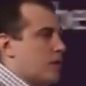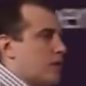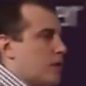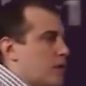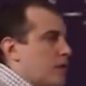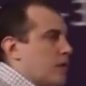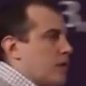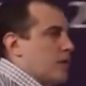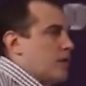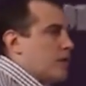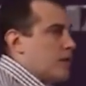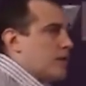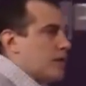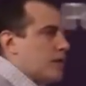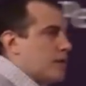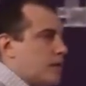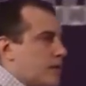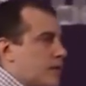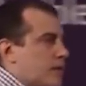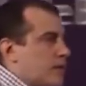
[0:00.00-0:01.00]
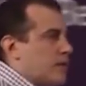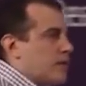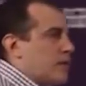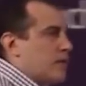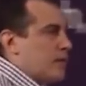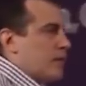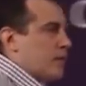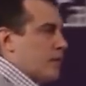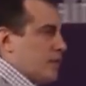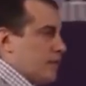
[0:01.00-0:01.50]
come back to the
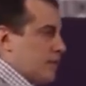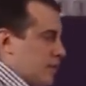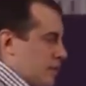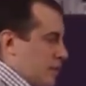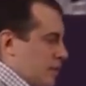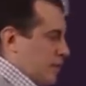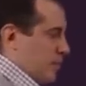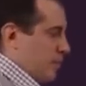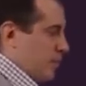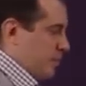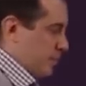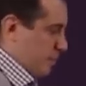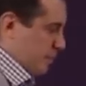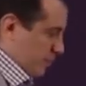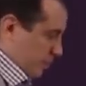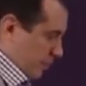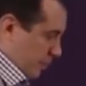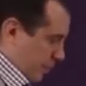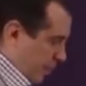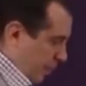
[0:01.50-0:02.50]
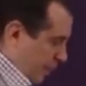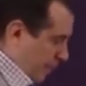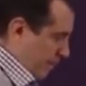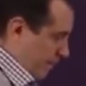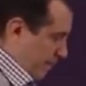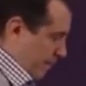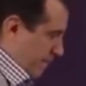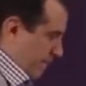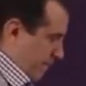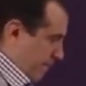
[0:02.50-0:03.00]

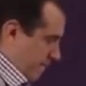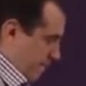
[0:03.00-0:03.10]
intersection of the